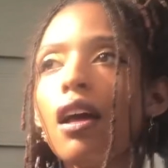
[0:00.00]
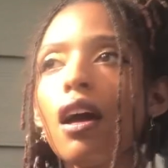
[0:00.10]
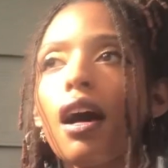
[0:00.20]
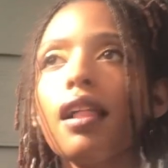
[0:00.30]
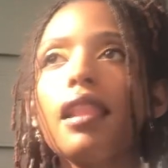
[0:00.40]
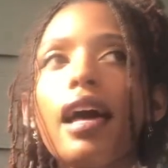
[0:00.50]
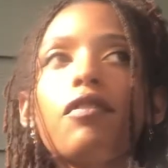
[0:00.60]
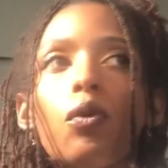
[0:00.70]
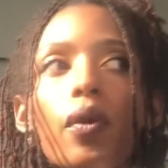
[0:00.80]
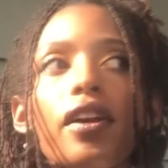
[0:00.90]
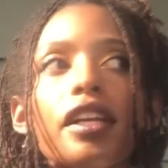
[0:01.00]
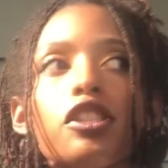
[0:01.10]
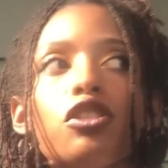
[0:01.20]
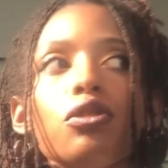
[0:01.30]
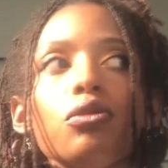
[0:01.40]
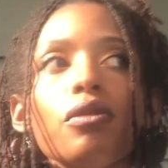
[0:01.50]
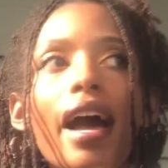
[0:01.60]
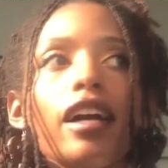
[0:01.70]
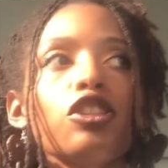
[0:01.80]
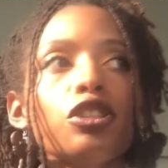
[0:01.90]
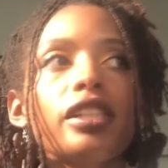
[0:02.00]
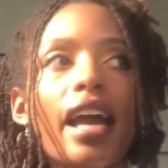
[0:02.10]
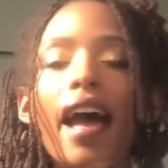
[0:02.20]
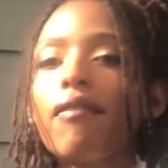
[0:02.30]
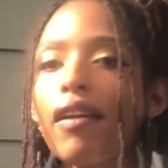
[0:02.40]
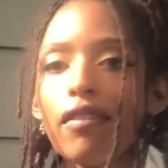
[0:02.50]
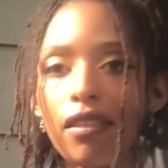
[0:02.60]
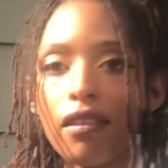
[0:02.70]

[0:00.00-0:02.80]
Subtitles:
a lot of awareness. You actually have everything